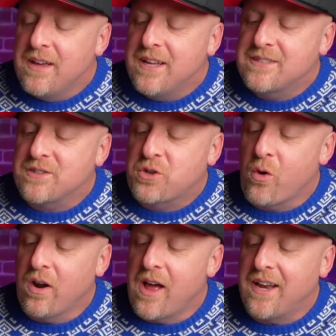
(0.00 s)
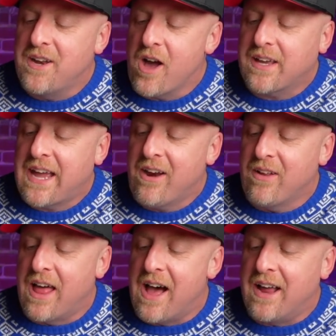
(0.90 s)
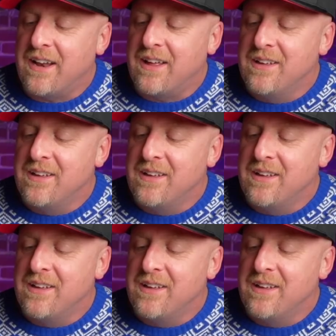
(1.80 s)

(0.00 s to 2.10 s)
It says Coraline, not Caroline.